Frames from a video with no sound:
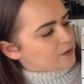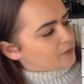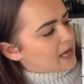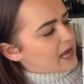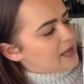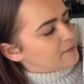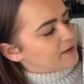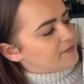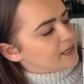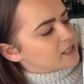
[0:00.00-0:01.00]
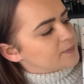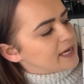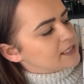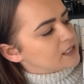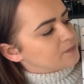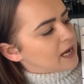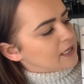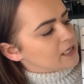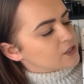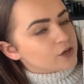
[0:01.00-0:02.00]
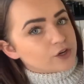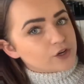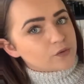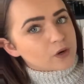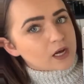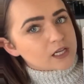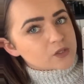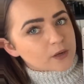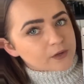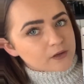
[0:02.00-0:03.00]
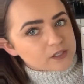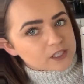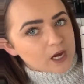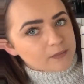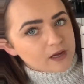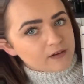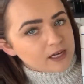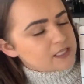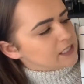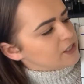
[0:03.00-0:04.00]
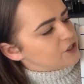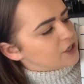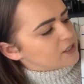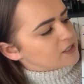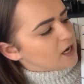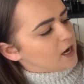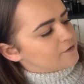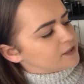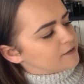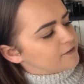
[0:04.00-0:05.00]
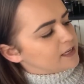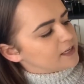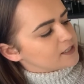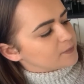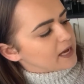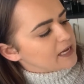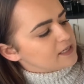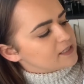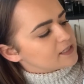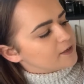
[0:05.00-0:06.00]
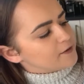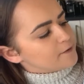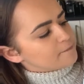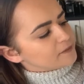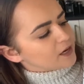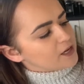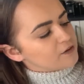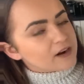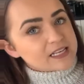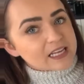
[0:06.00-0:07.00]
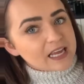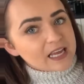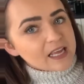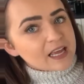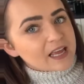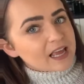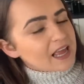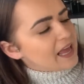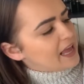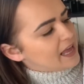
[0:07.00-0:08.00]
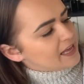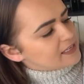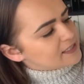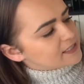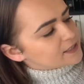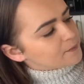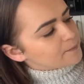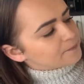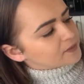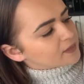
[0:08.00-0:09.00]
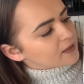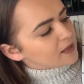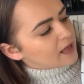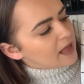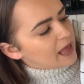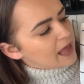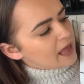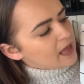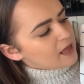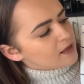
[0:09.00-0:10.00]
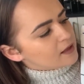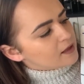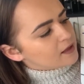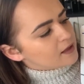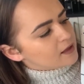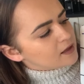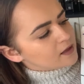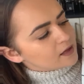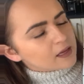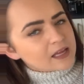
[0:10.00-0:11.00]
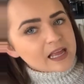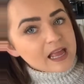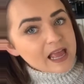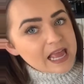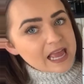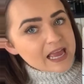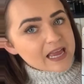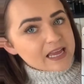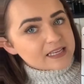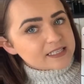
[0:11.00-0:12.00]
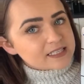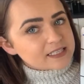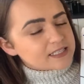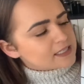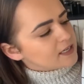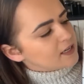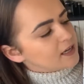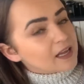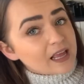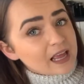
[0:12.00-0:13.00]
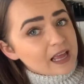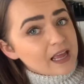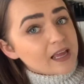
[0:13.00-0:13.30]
Okay, my finger space is back. It's a new word, so I'm going to start my writing just after the finger space. Are you ready? Is. Ear. Is. Ear.